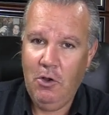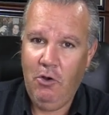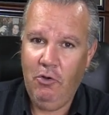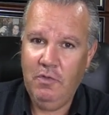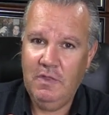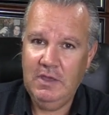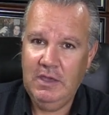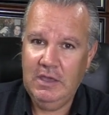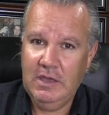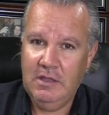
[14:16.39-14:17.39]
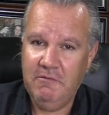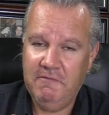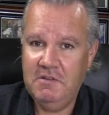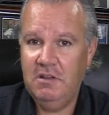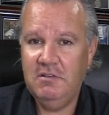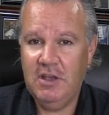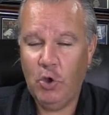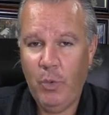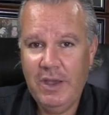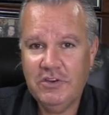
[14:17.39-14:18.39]
on the Infinity
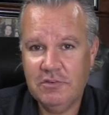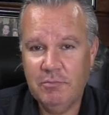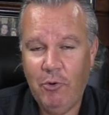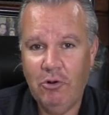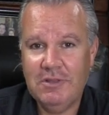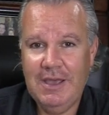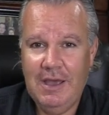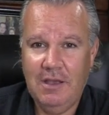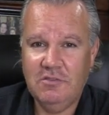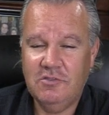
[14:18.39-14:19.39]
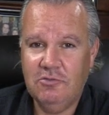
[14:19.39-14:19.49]
Equation podcast.